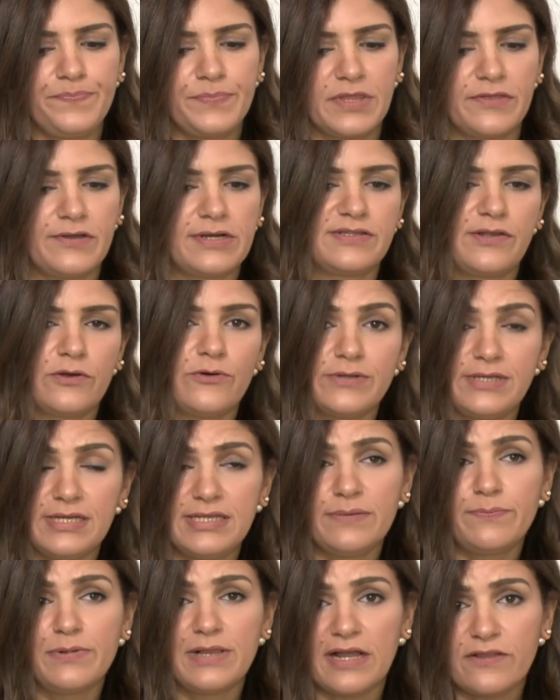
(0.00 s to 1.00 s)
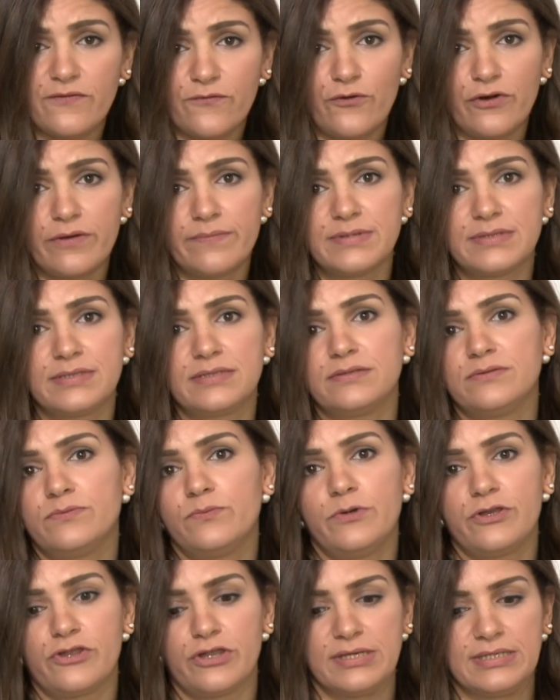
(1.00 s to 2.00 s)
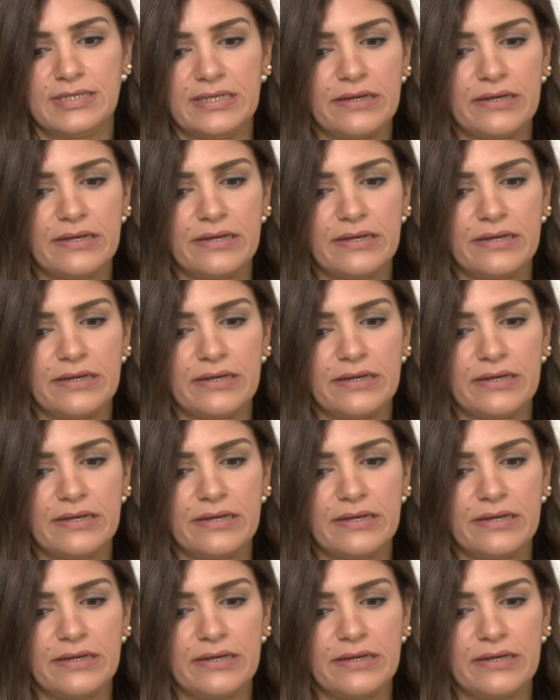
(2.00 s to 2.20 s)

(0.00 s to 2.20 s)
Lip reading: There's the OTT platforms, which is